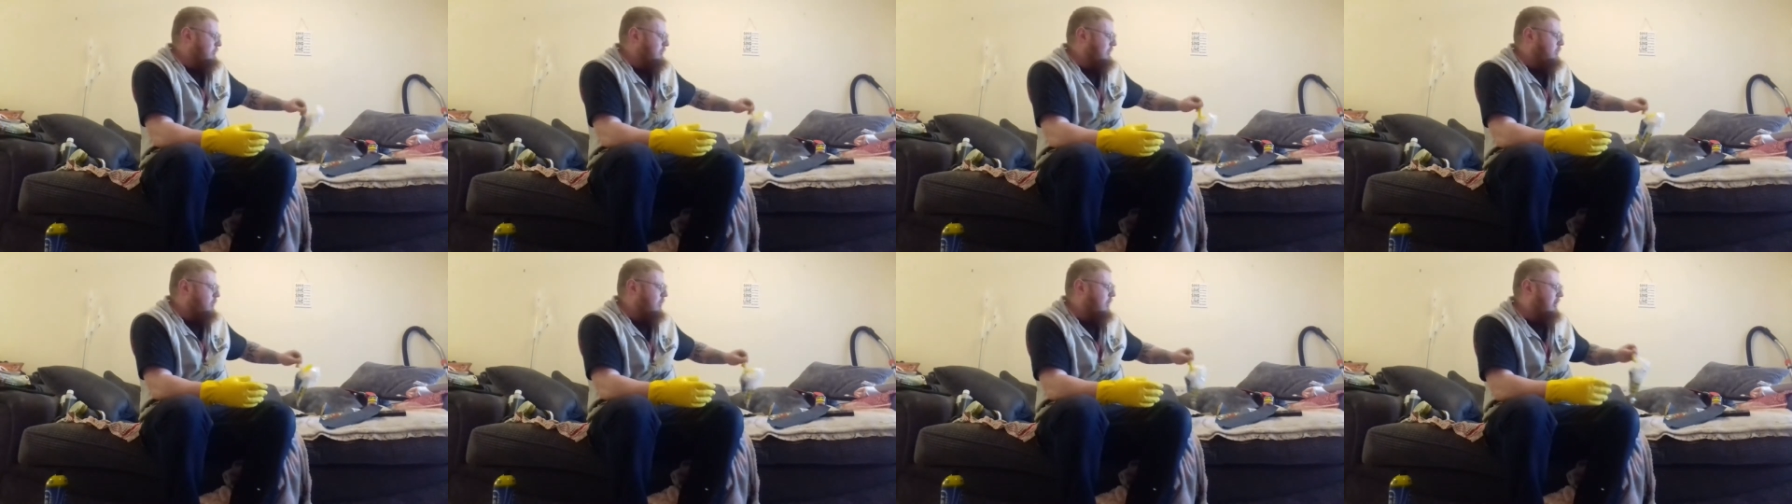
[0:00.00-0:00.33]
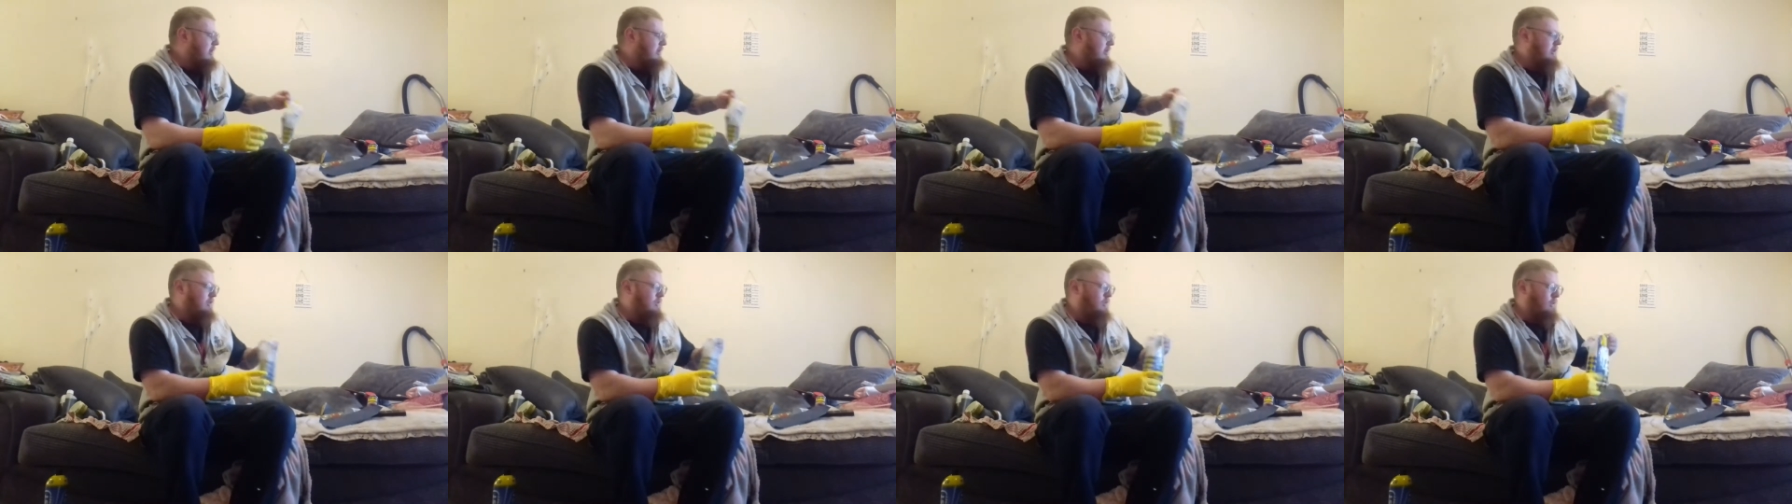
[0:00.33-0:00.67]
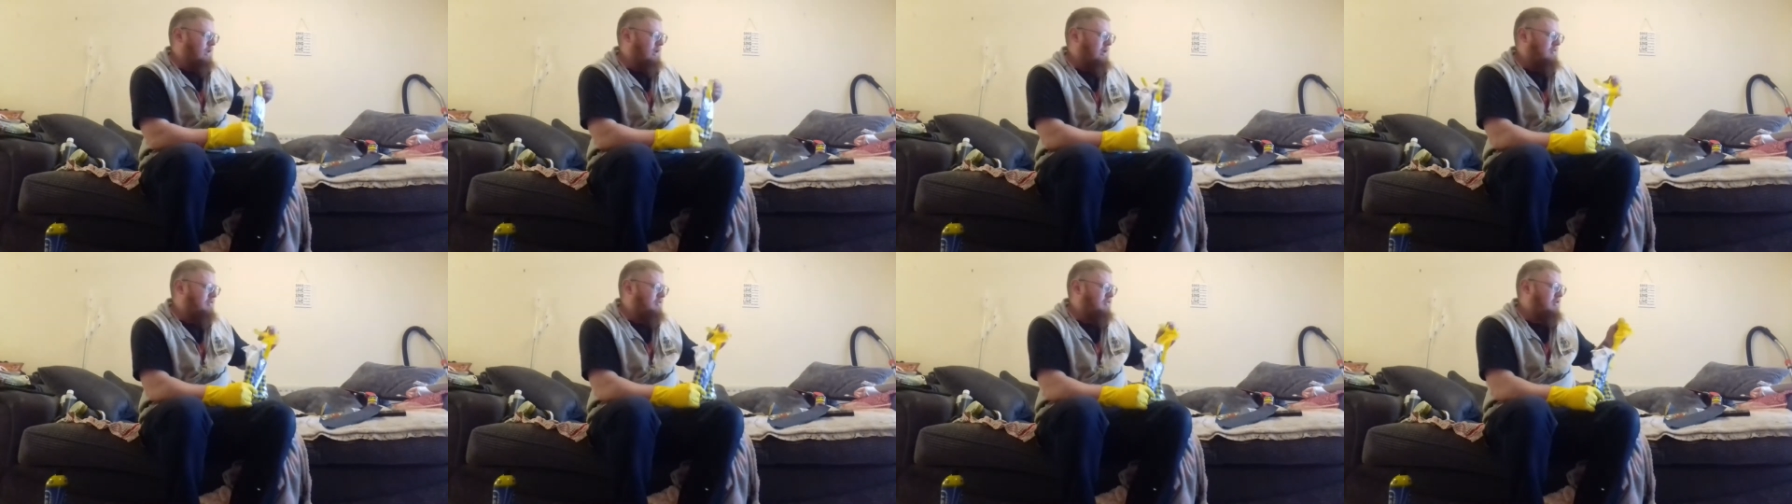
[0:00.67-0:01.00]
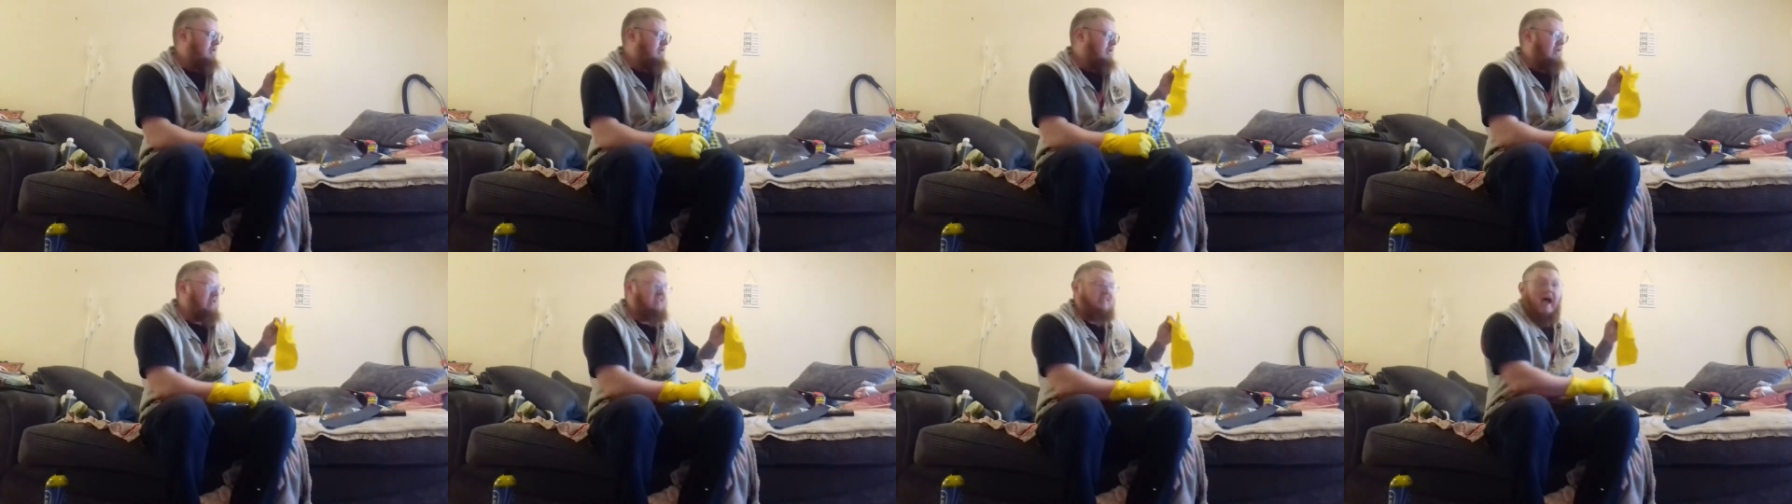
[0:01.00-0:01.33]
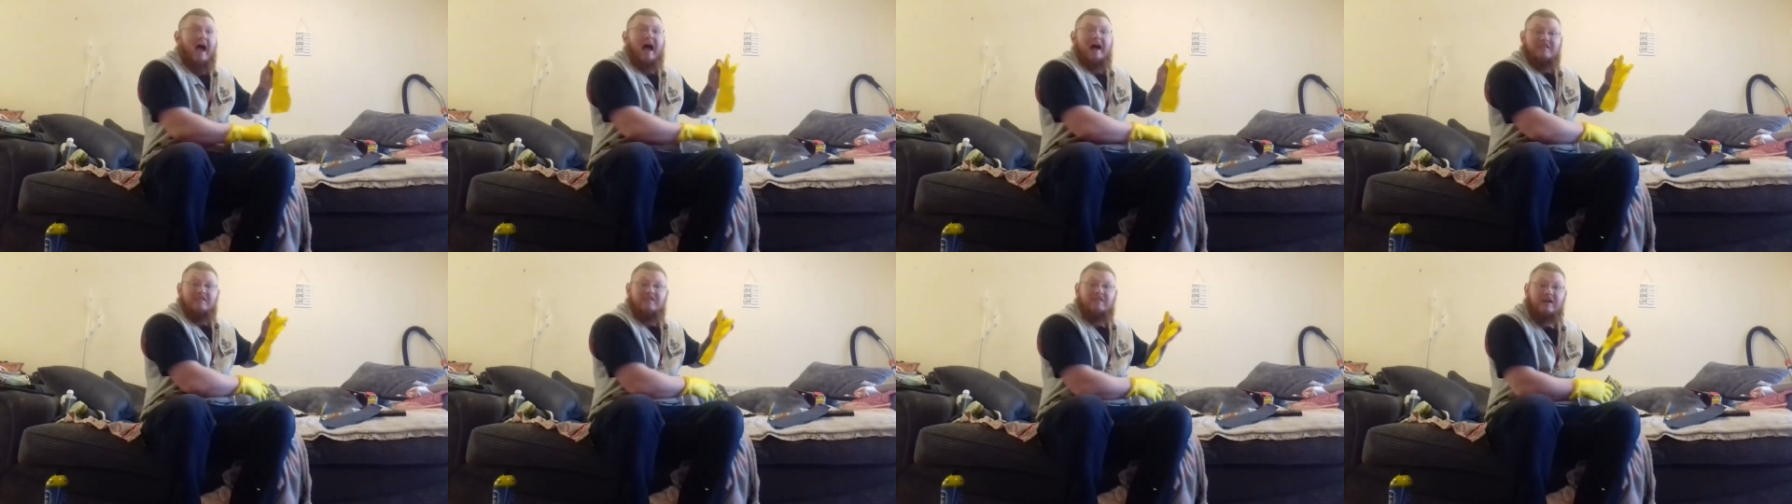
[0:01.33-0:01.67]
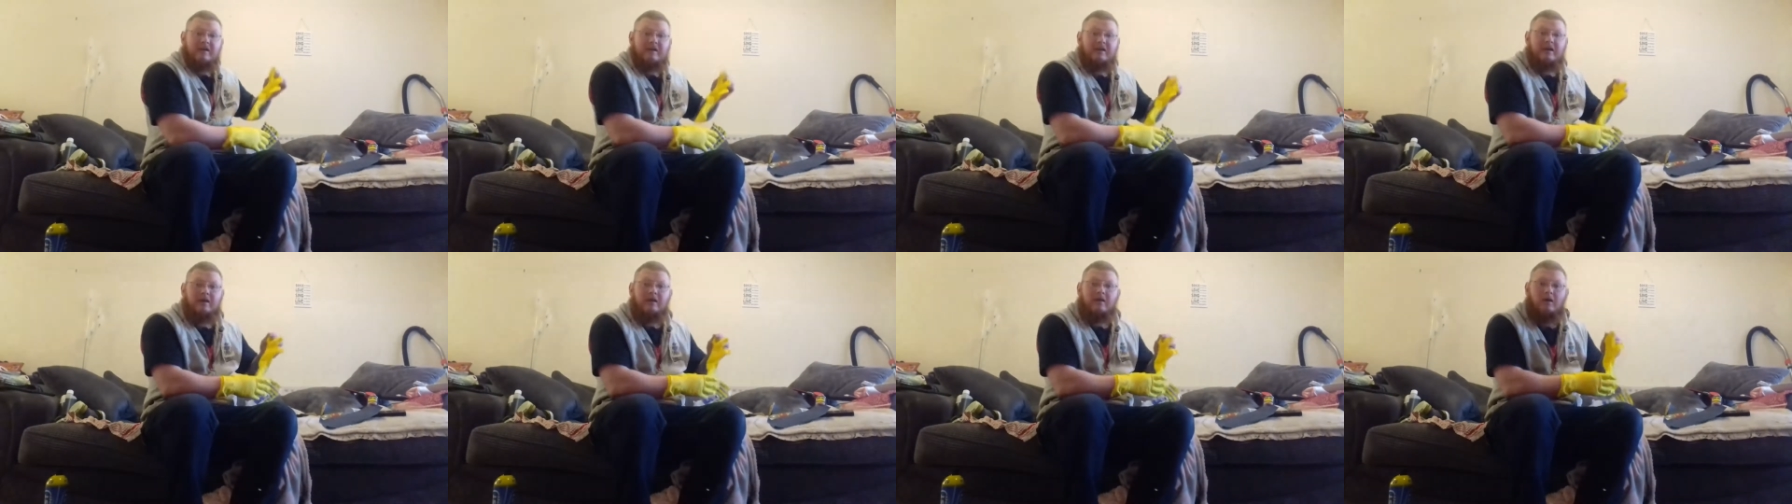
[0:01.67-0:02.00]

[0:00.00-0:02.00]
be working with is acid.